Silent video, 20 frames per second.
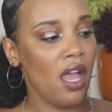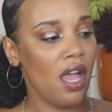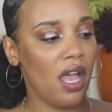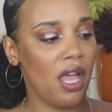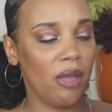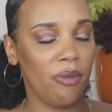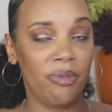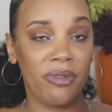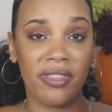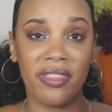
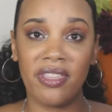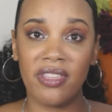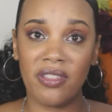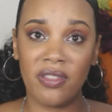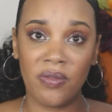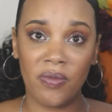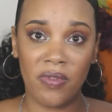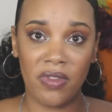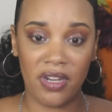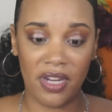Uh, but
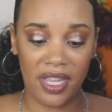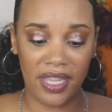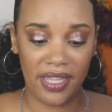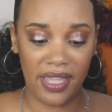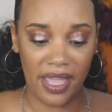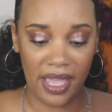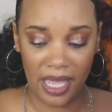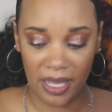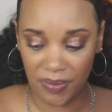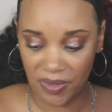this one, I
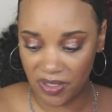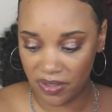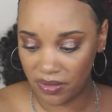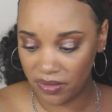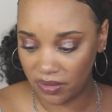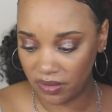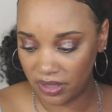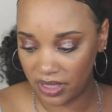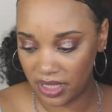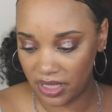
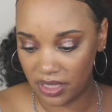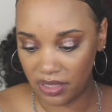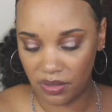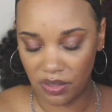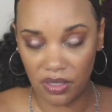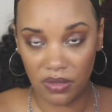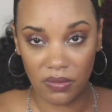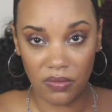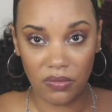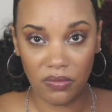
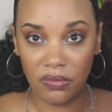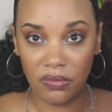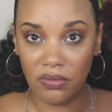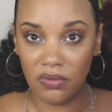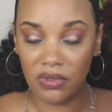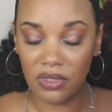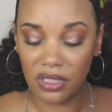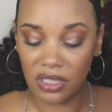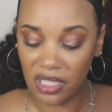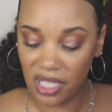absolutely
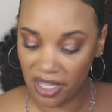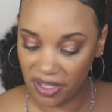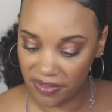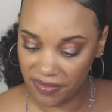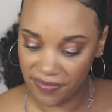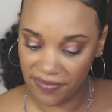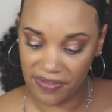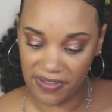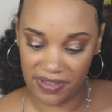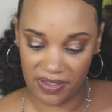
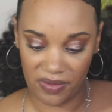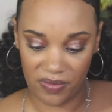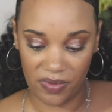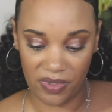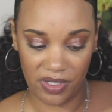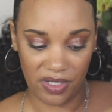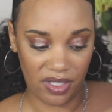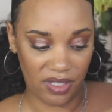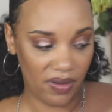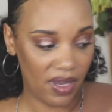love this
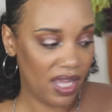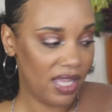one too.